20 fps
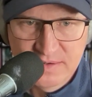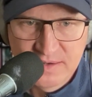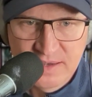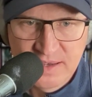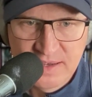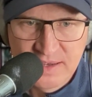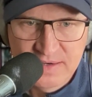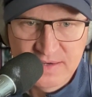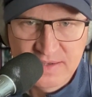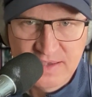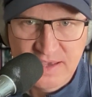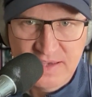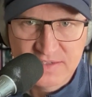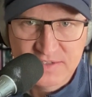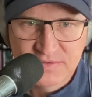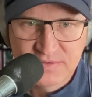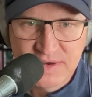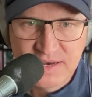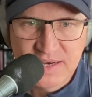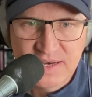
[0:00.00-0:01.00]
And
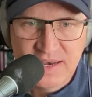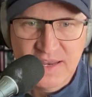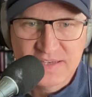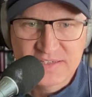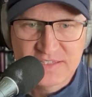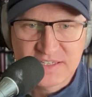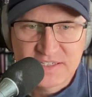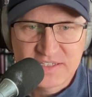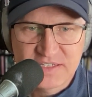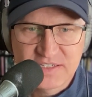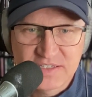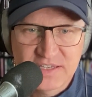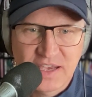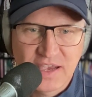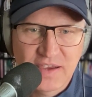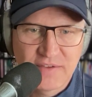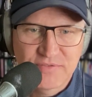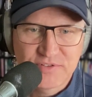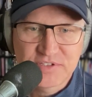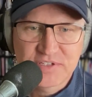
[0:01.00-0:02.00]
Casarin has this to
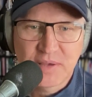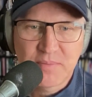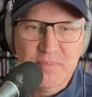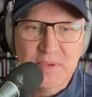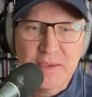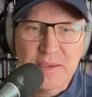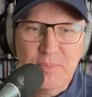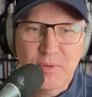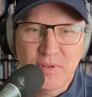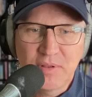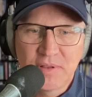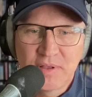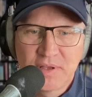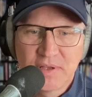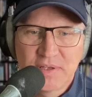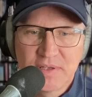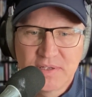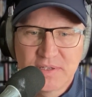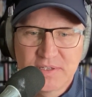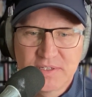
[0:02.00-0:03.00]
say. For some people,
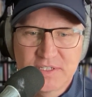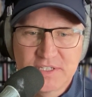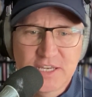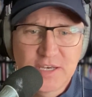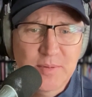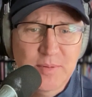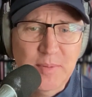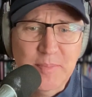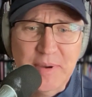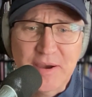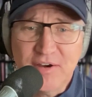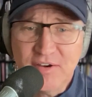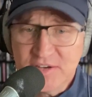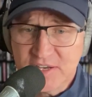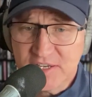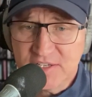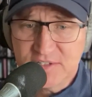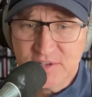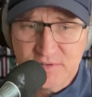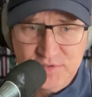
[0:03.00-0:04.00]
Cinema
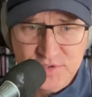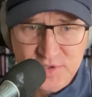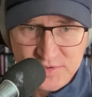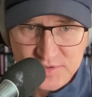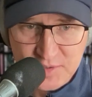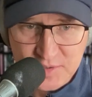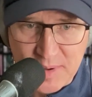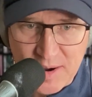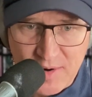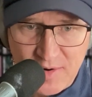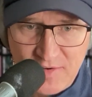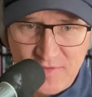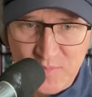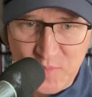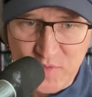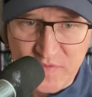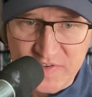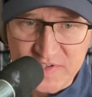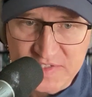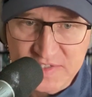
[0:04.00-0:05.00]
Paradiso shows the power of
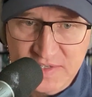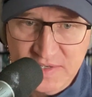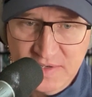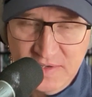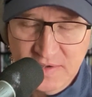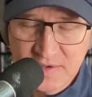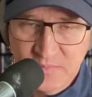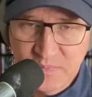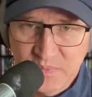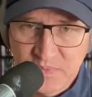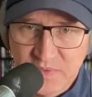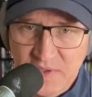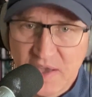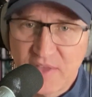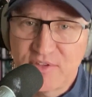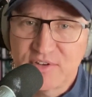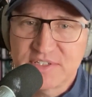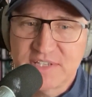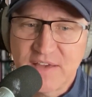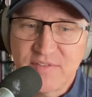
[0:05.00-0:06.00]
movies.
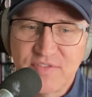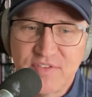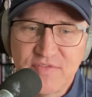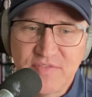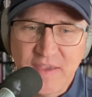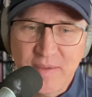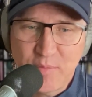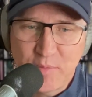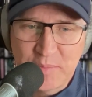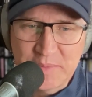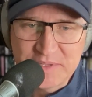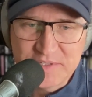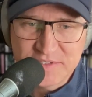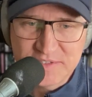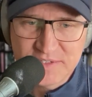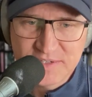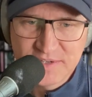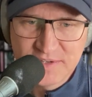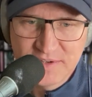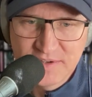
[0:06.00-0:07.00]
Others have The Fabelmans.